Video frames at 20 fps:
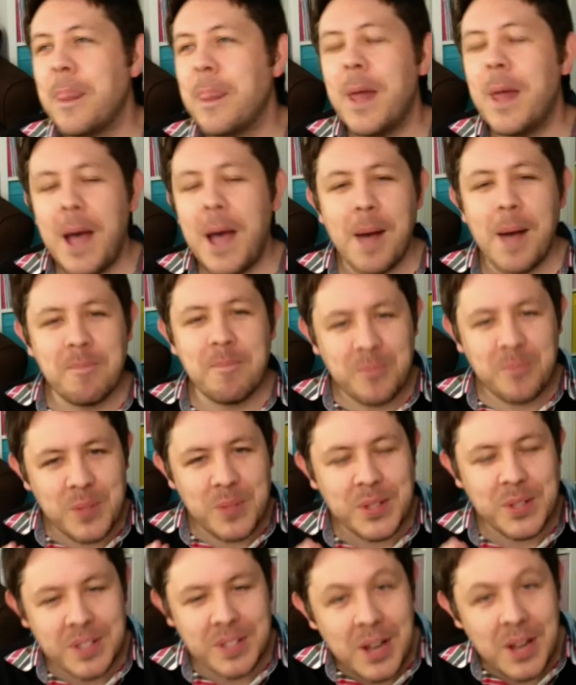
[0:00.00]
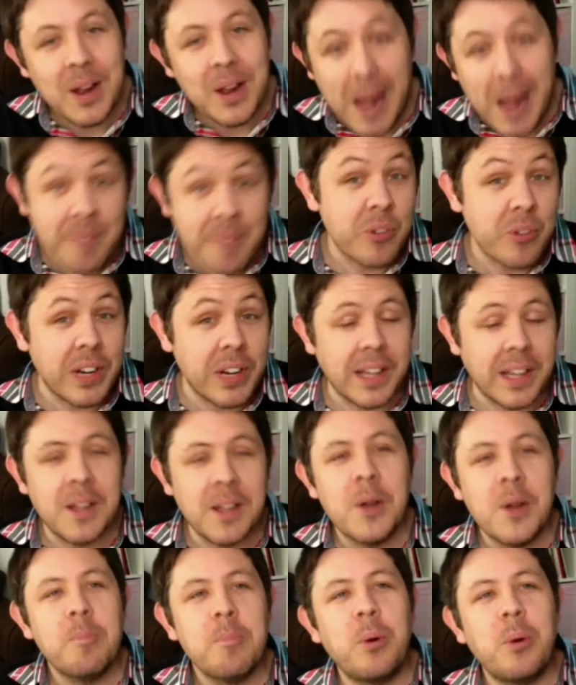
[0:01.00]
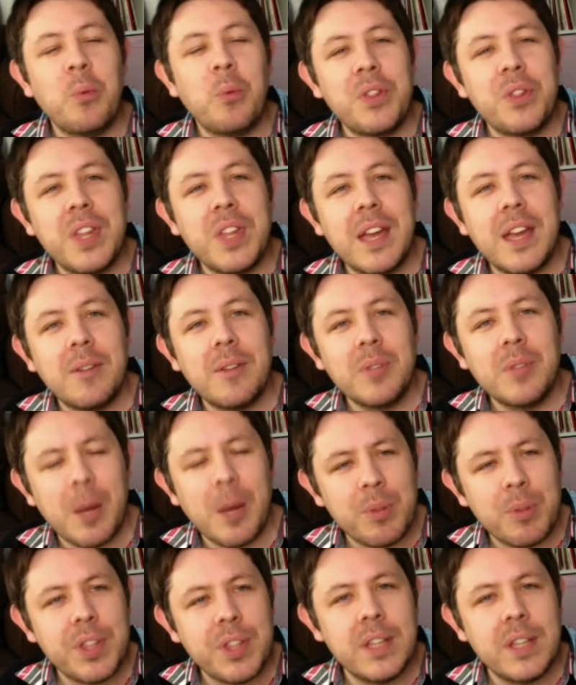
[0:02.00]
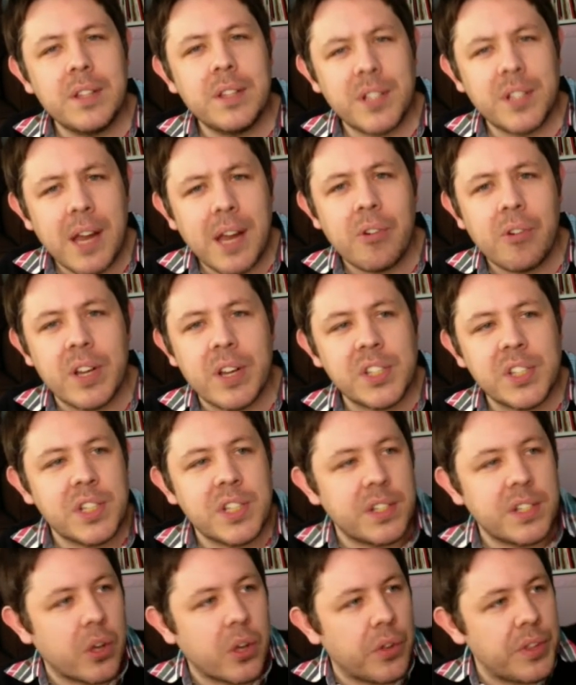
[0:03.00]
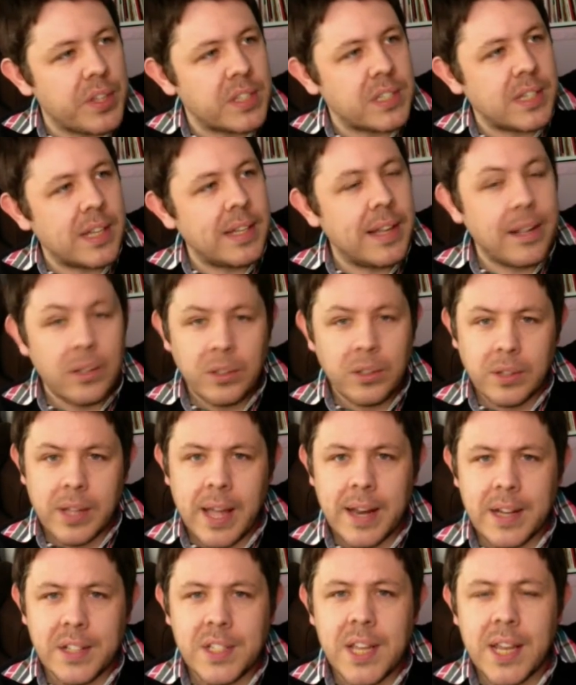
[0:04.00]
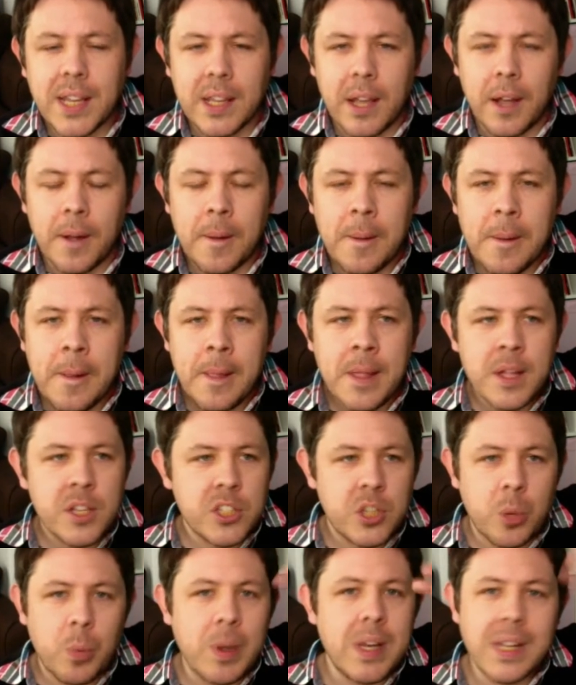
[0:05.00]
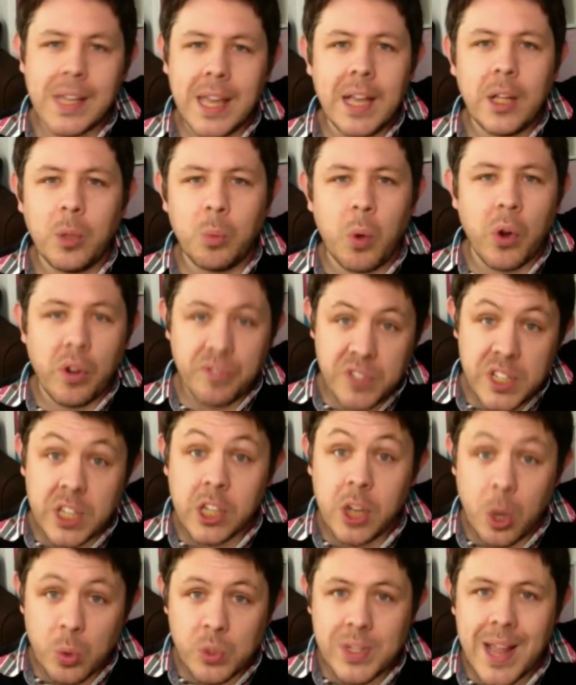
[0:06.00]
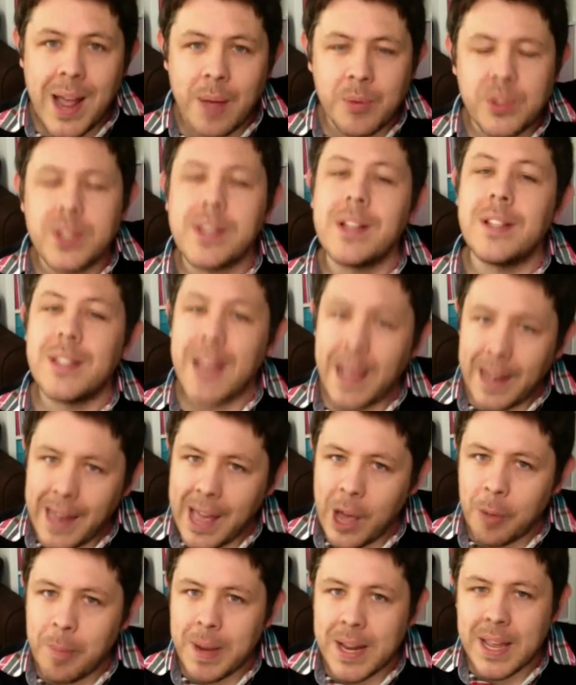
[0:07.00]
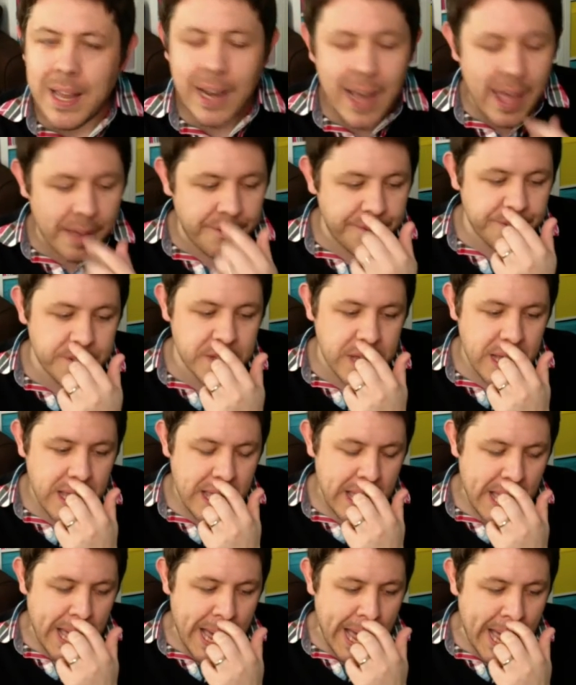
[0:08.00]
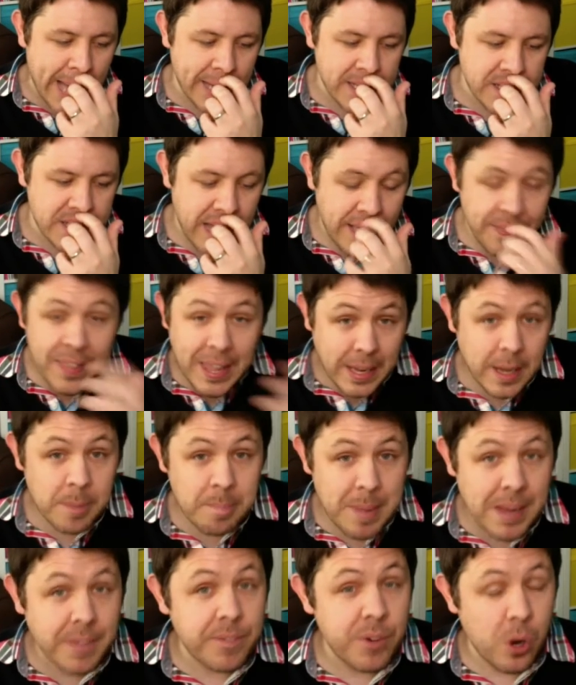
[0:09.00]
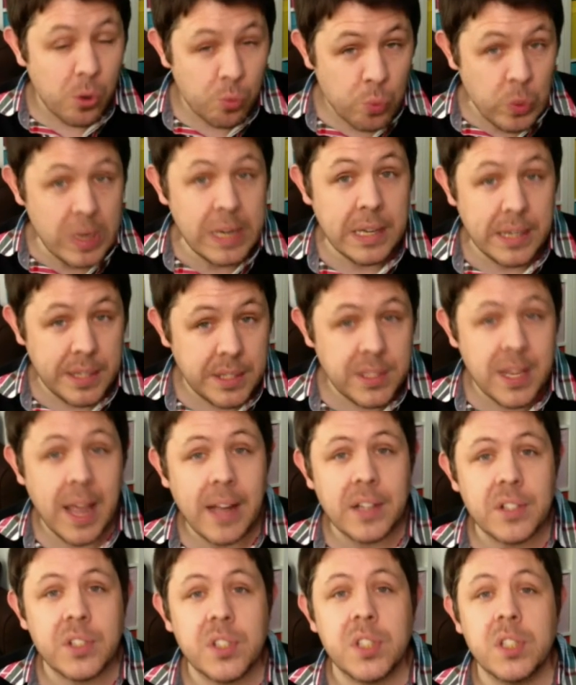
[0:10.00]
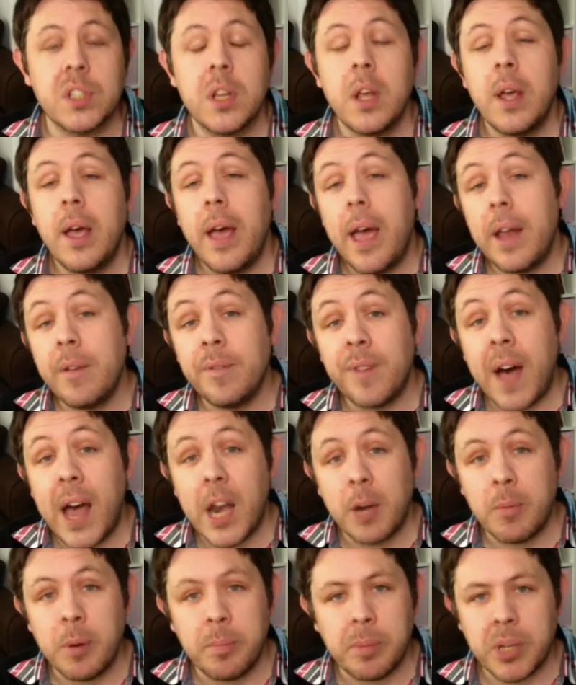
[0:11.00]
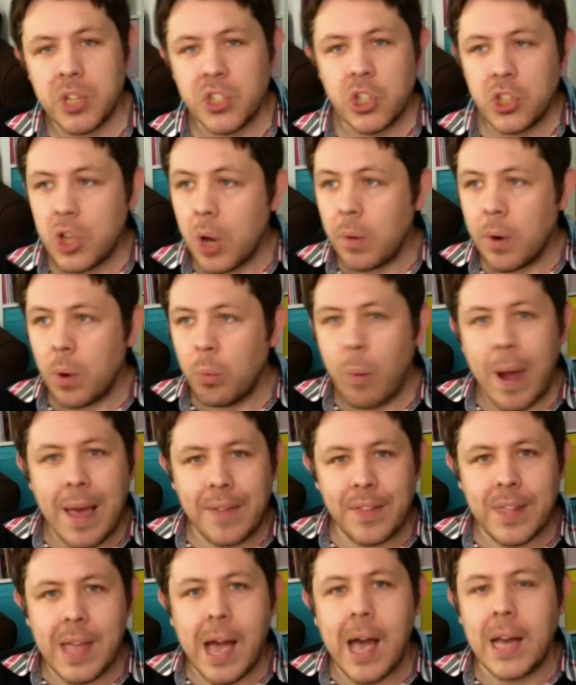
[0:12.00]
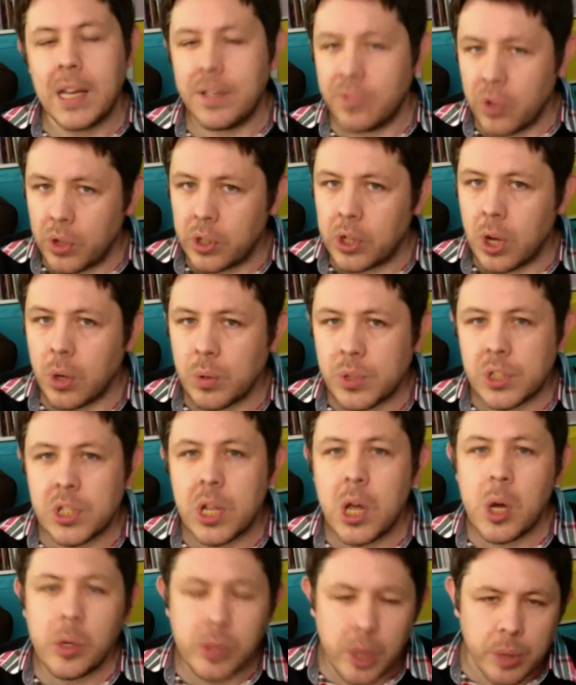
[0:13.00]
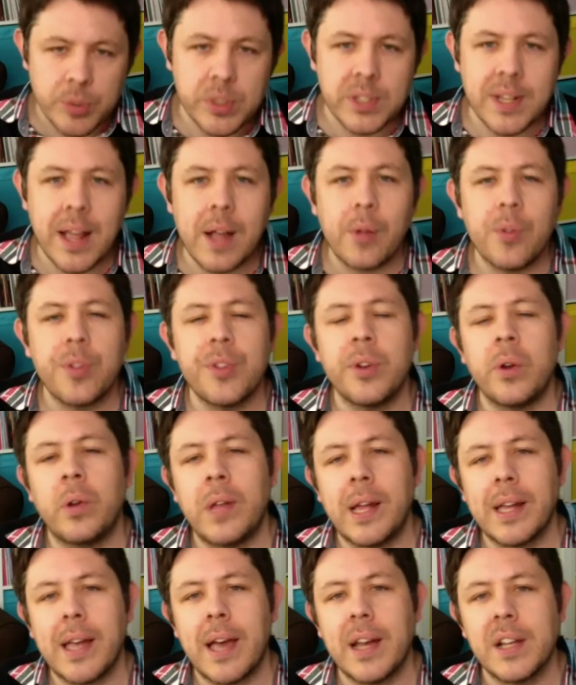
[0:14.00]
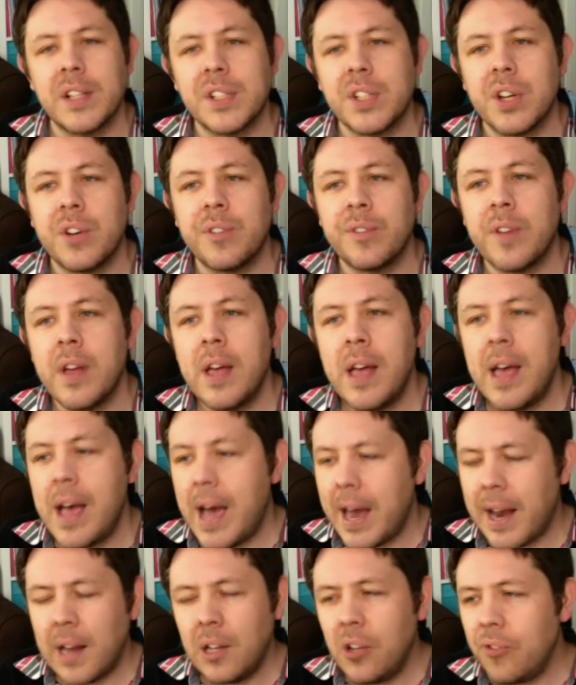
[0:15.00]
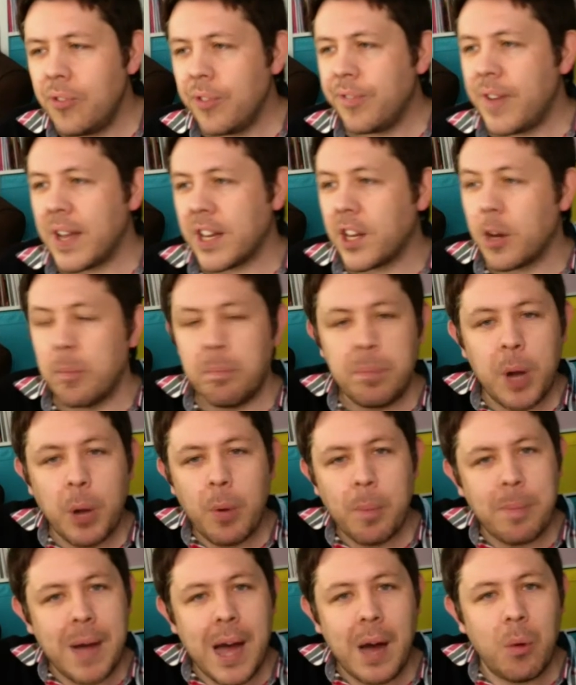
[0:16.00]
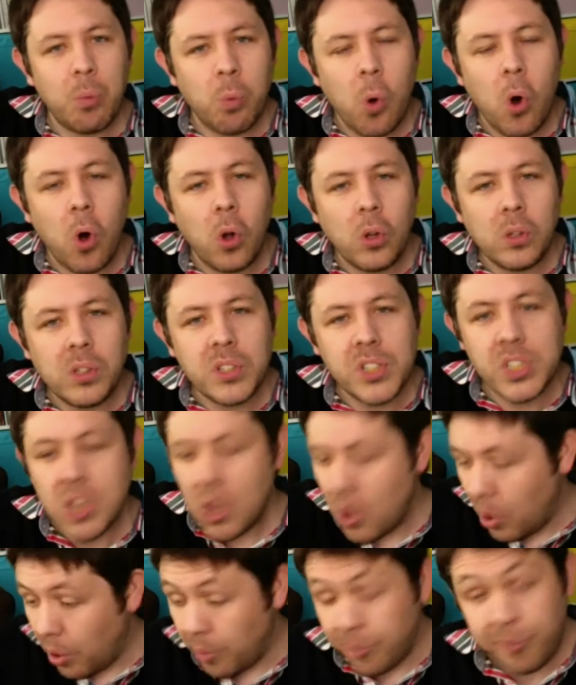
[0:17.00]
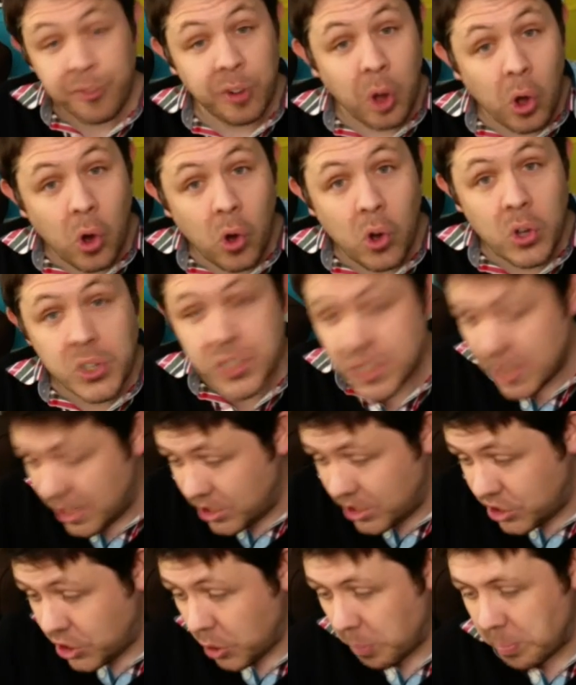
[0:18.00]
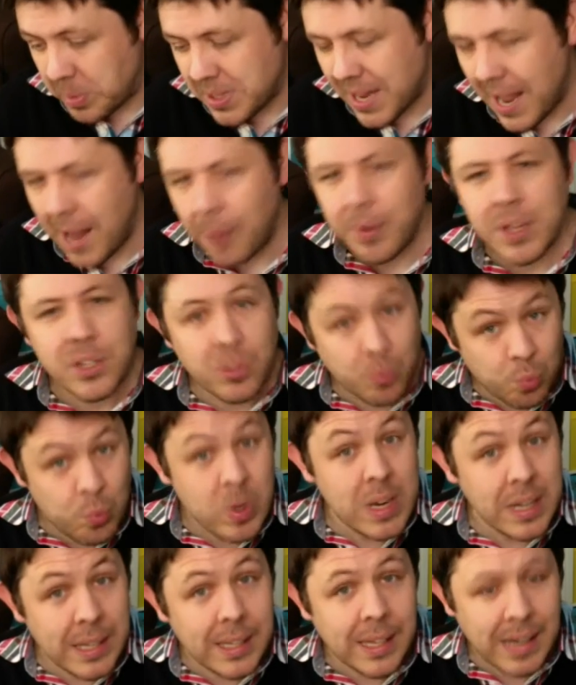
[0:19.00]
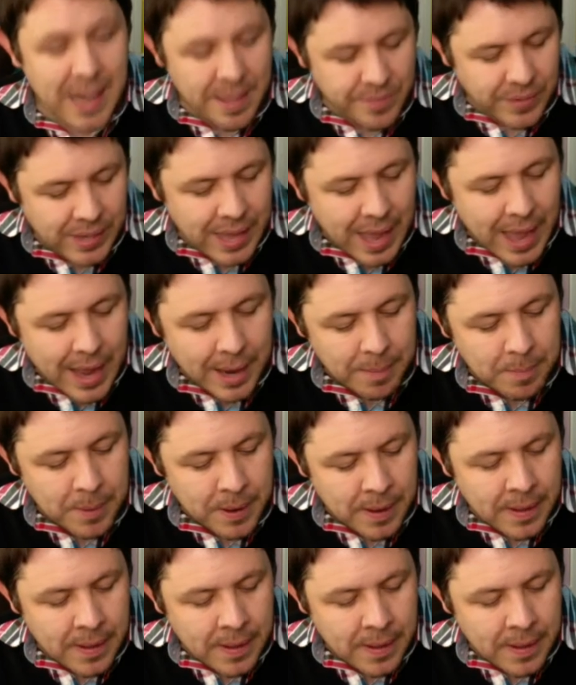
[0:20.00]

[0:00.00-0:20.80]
I haven't really. But with the terrorist, it's got this little kind of ticker. So when you kill one, obviously it goes down. So you can tell how many are left. And that can make for a really tense environment, because you don't know where they are. And you've got to go slow, go stealth, and all that kind of stuff. And I love the fact you can blow apart walls or floors and jump down. It's a really clever game.